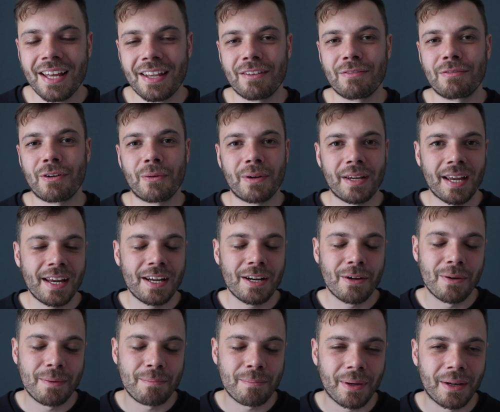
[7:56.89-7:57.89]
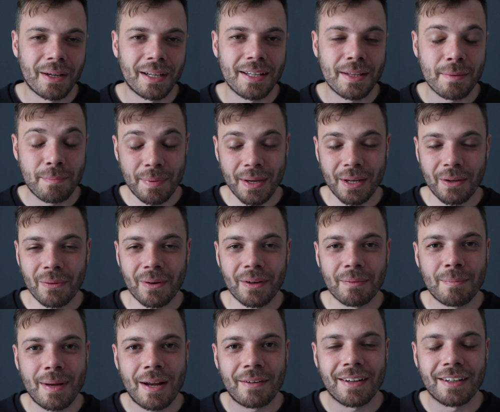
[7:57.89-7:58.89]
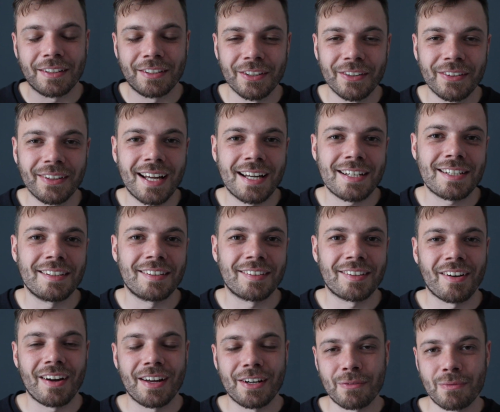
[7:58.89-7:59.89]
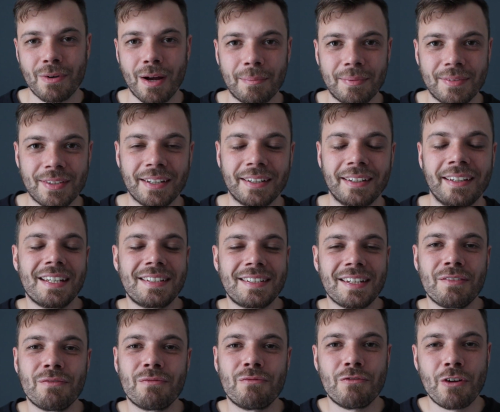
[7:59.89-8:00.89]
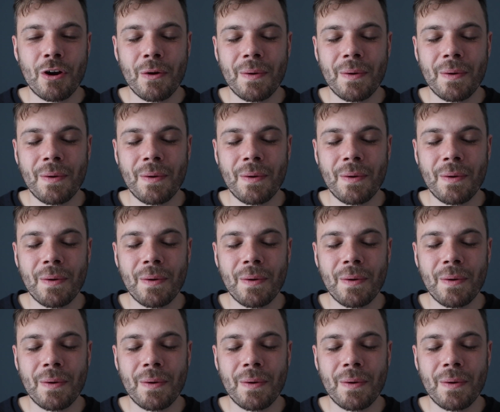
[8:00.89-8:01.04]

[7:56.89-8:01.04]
the volcano in Bali, the big one, Mount Agung, actually started erupting. It didn't